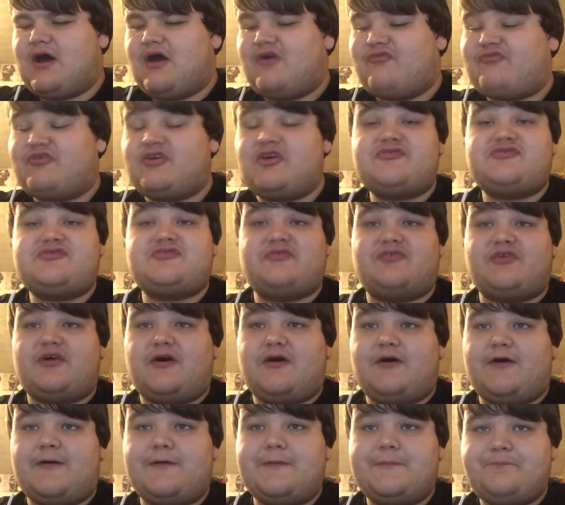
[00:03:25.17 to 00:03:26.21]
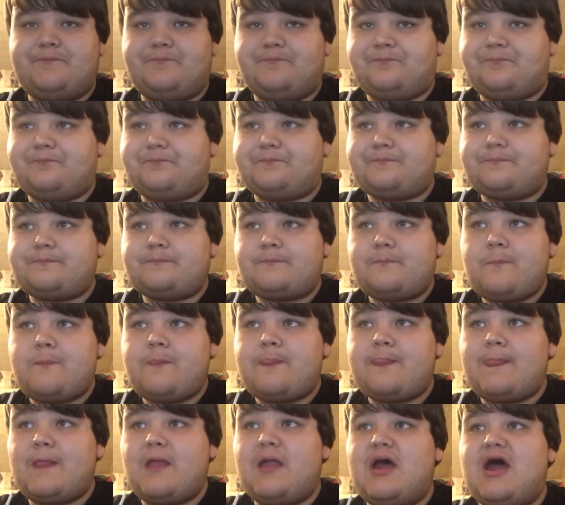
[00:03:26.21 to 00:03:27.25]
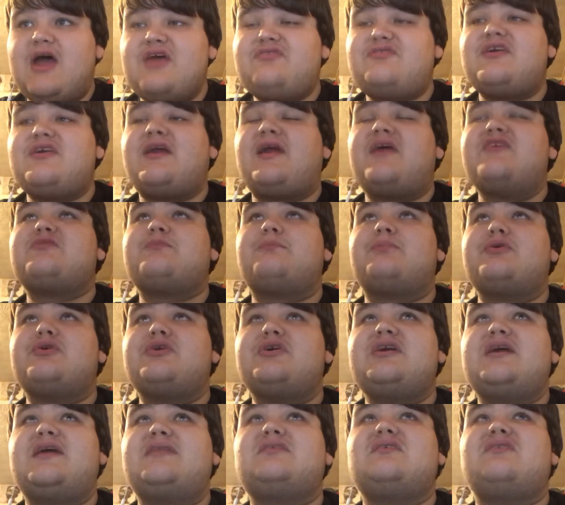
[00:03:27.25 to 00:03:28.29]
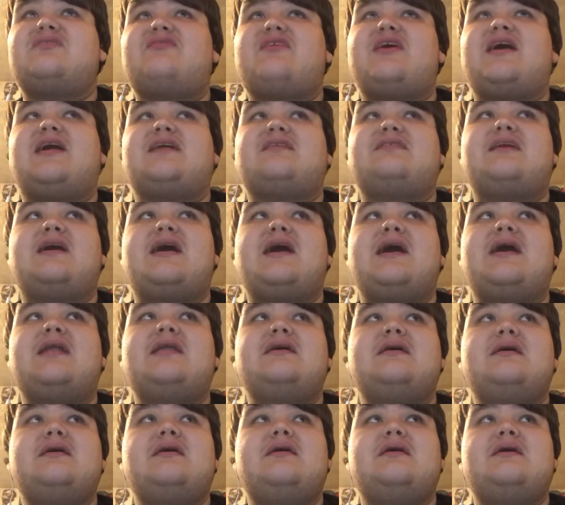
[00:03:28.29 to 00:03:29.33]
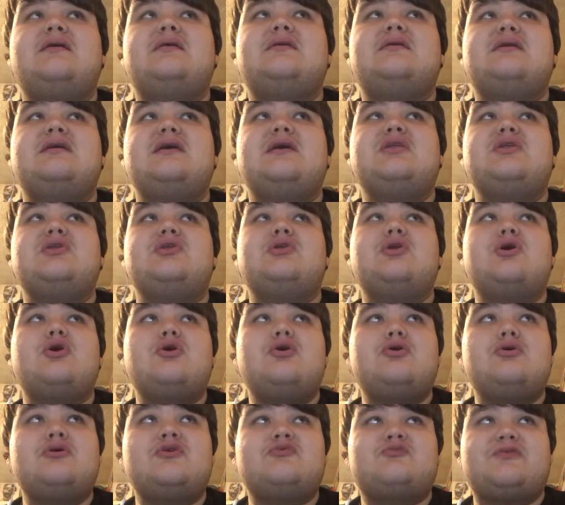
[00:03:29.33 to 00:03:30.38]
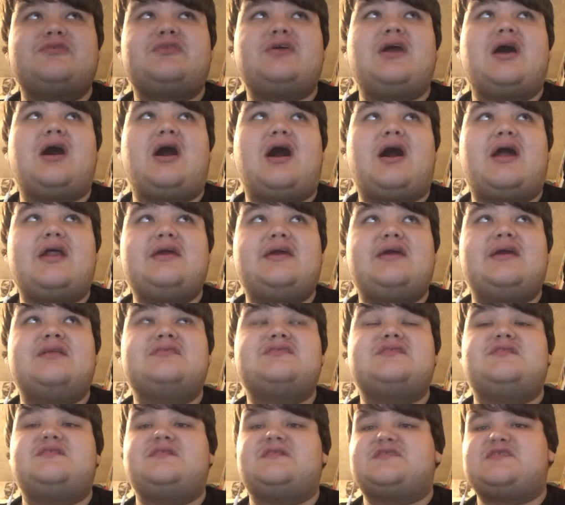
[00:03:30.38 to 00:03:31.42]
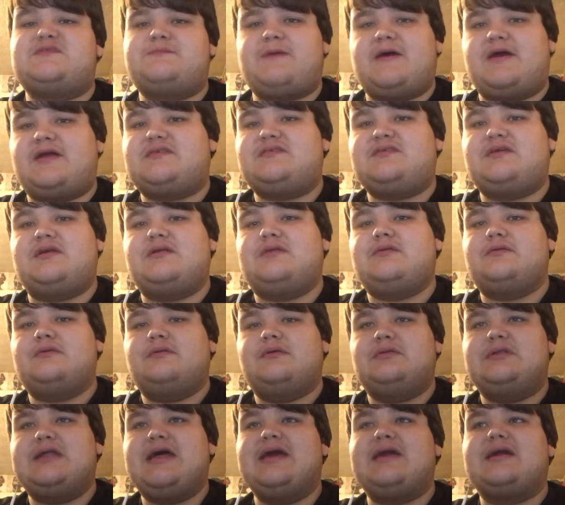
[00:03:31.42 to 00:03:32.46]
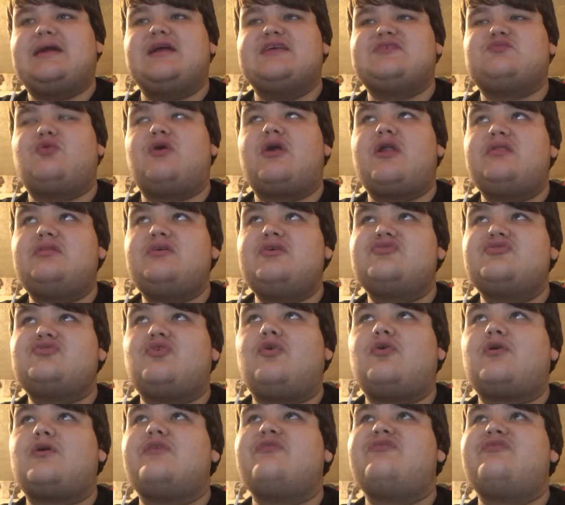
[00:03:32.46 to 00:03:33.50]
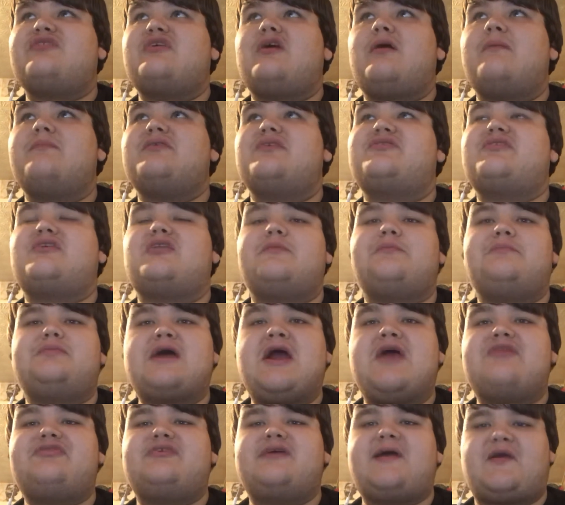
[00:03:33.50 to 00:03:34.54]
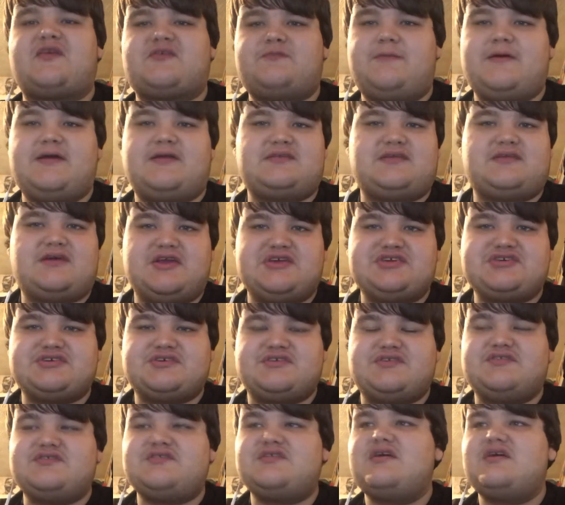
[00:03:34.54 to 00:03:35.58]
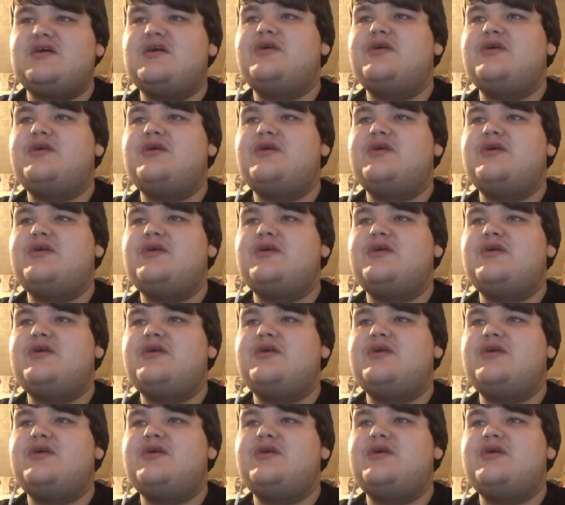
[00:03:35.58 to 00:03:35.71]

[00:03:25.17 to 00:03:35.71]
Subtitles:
first of all, I think is brilliant in the fact that it knows what the audience is expecting. Like, it's one of those horror films that's going to play with your expectations